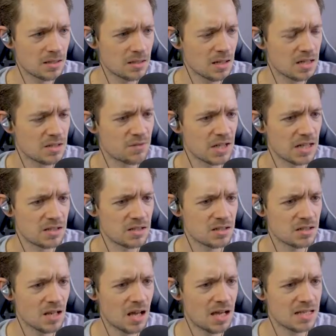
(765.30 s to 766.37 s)
Nice village.
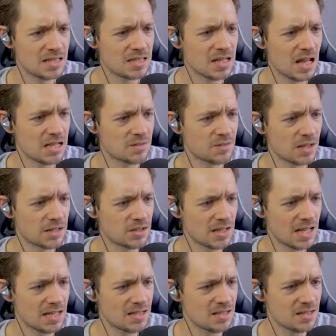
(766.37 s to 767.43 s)
Nice, nice village.
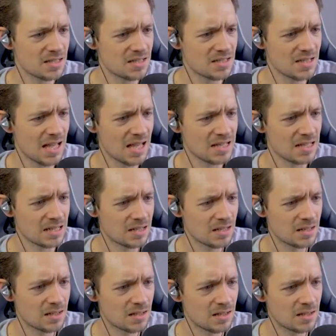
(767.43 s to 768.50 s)
Okay, this is this is handy.
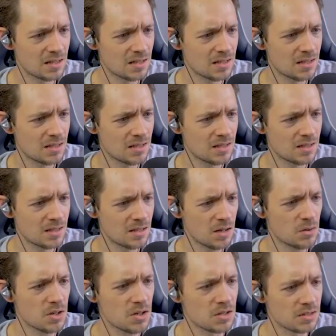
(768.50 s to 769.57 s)

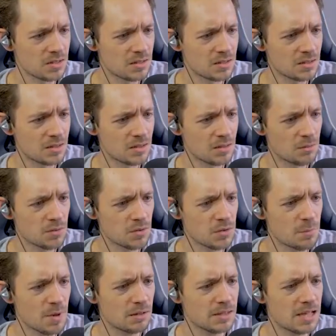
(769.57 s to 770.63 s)
Oh, good. We've got the
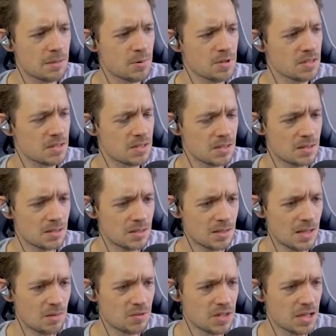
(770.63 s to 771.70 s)
bell keepers.
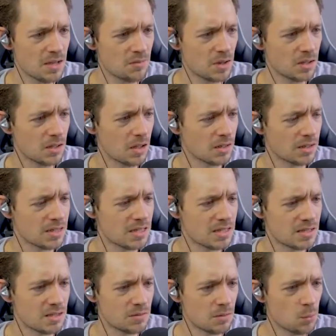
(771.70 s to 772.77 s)
Everything. Every, oh, look at
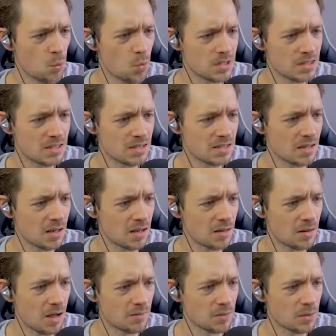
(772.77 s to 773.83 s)
this. Water. This,
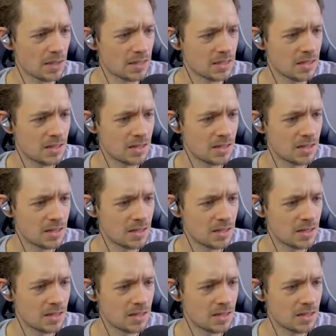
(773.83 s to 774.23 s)
oh, I feel like.